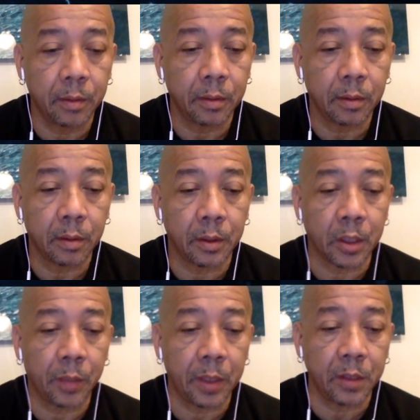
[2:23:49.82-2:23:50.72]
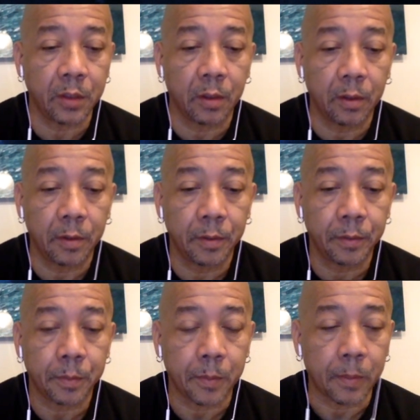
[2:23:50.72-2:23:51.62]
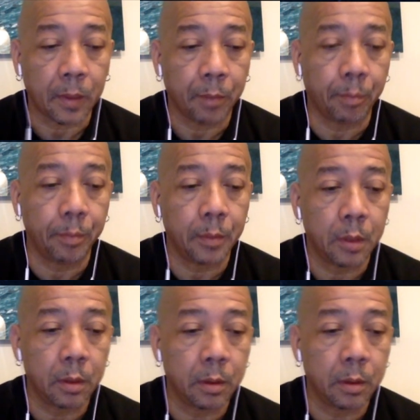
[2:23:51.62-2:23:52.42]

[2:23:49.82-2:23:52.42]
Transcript: mm -hmm. Japanese girl. Notorious.